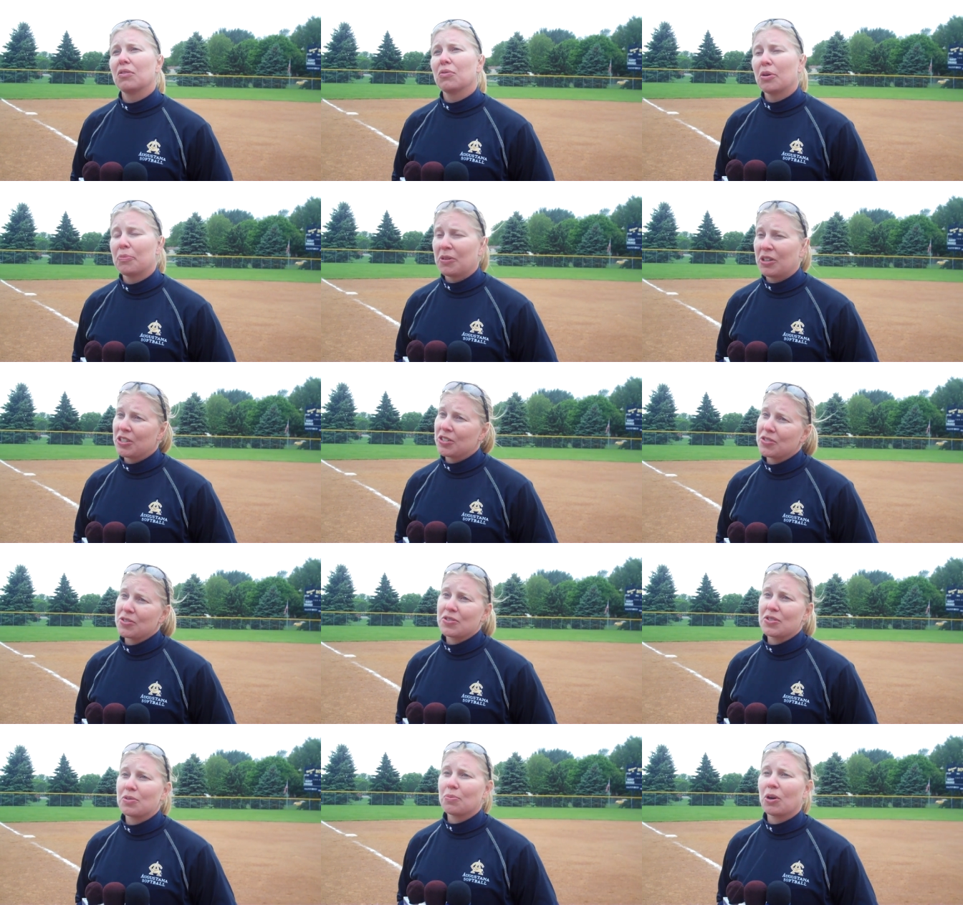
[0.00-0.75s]
What
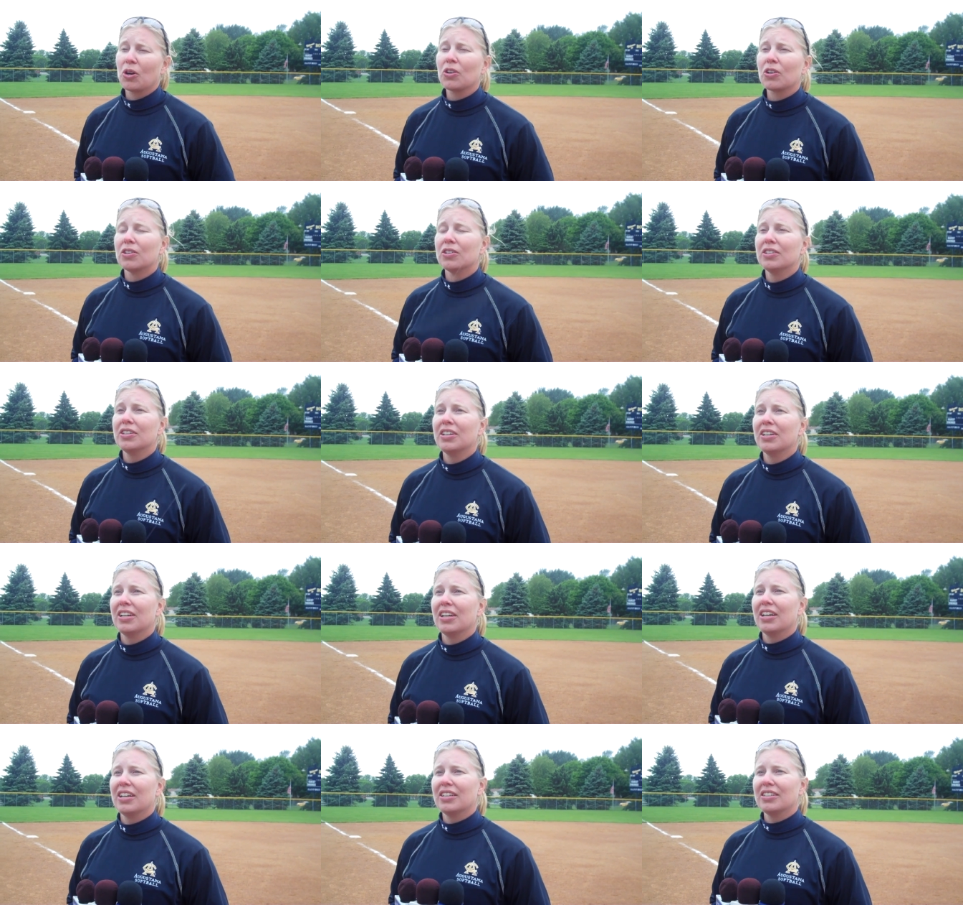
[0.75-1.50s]
matters is tomorrow,
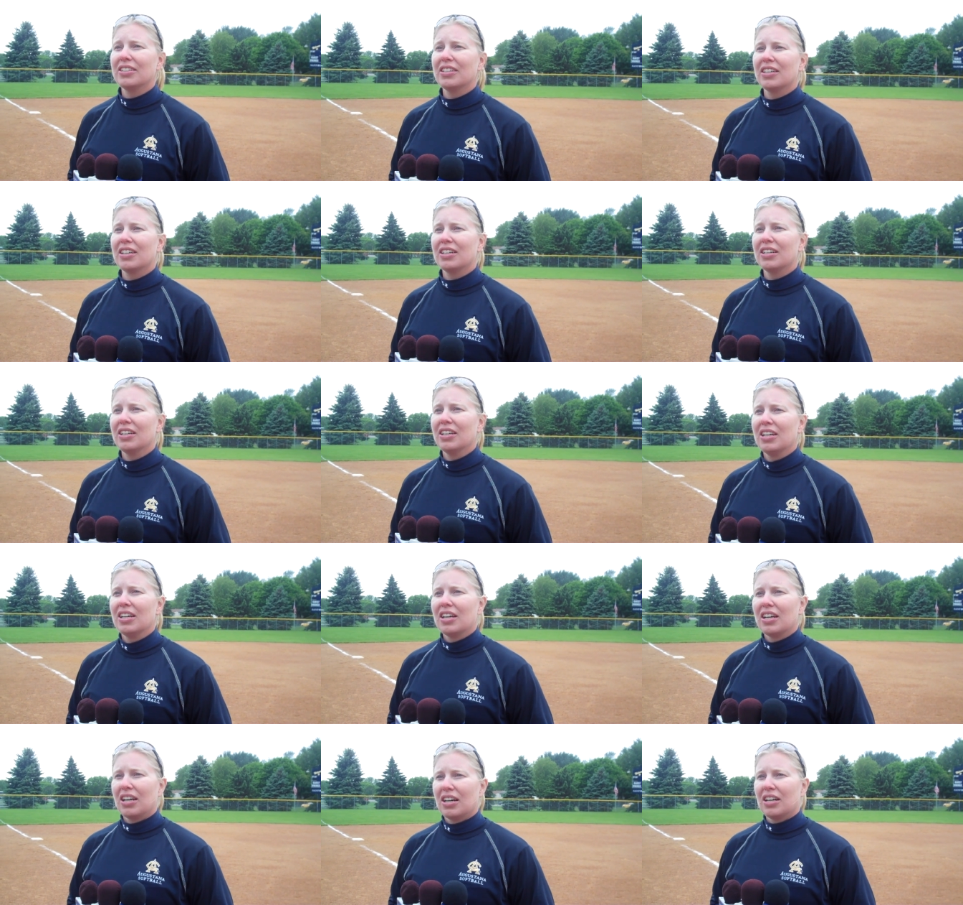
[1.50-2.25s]

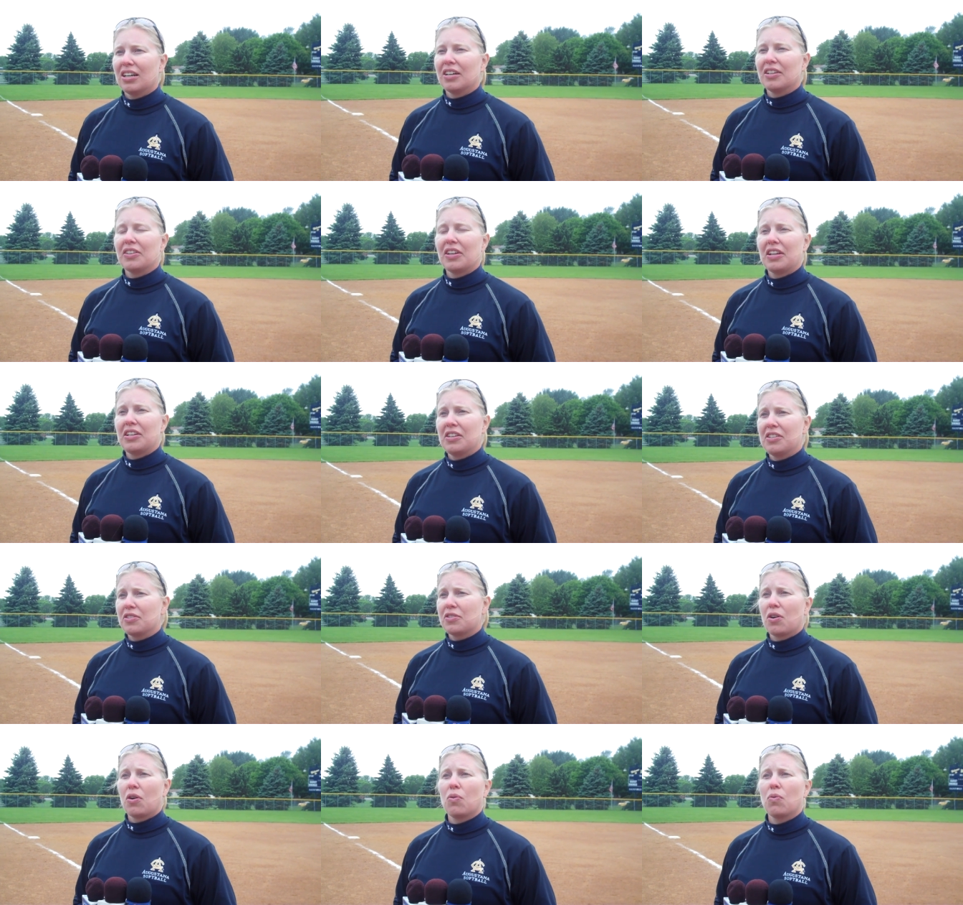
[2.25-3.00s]
and they
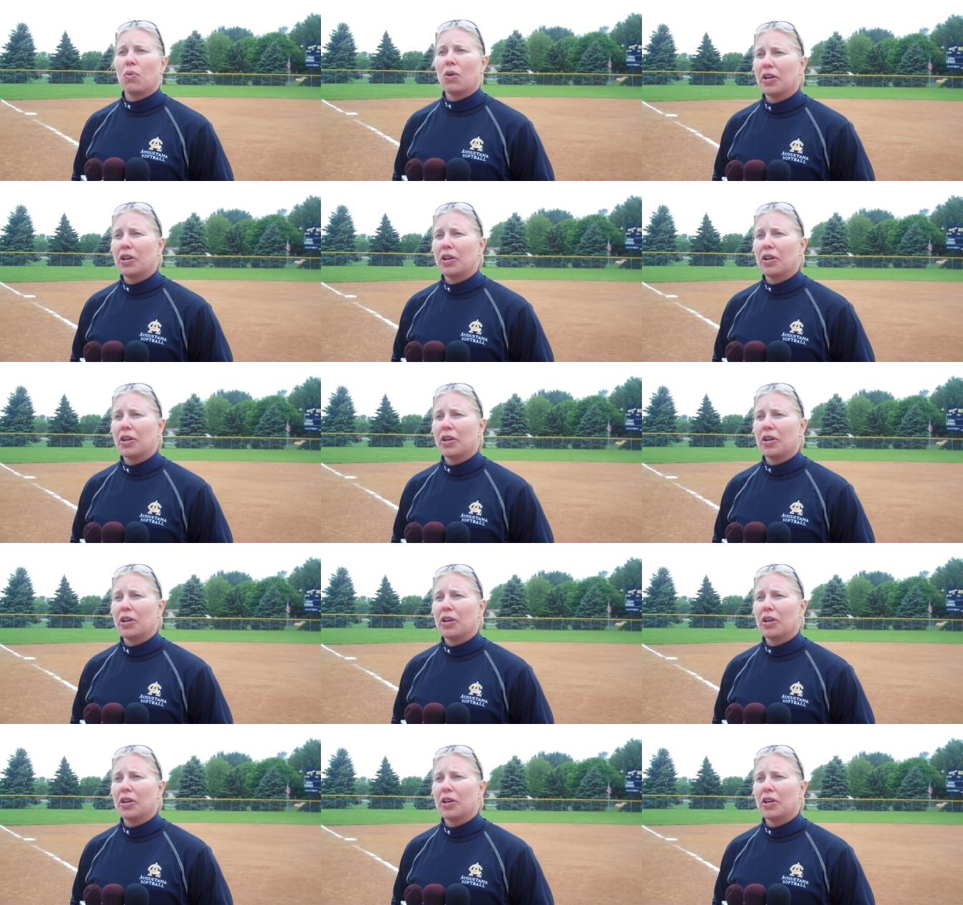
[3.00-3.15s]
need to go